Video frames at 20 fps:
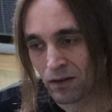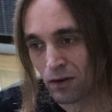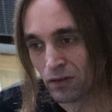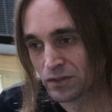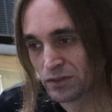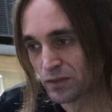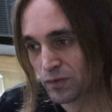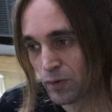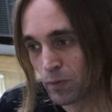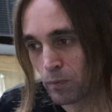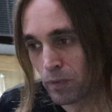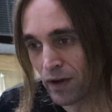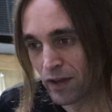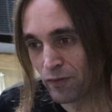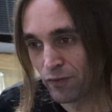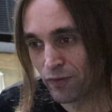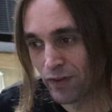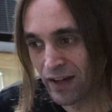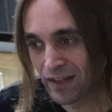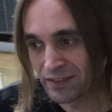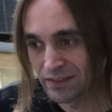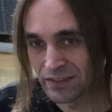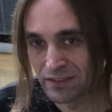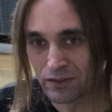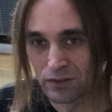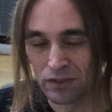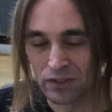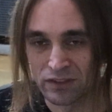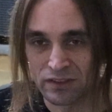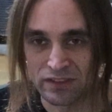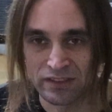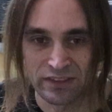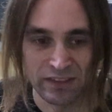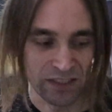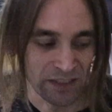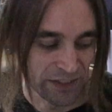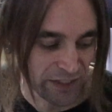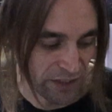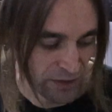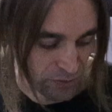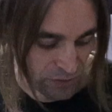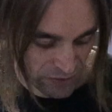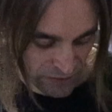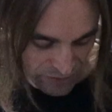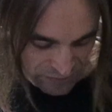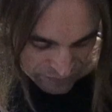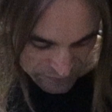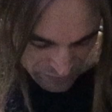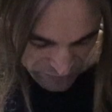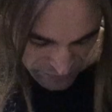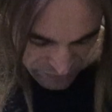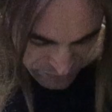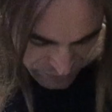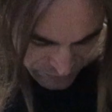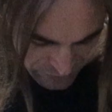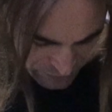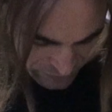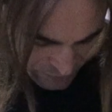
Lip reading: also if you play fast, you can still hear it. So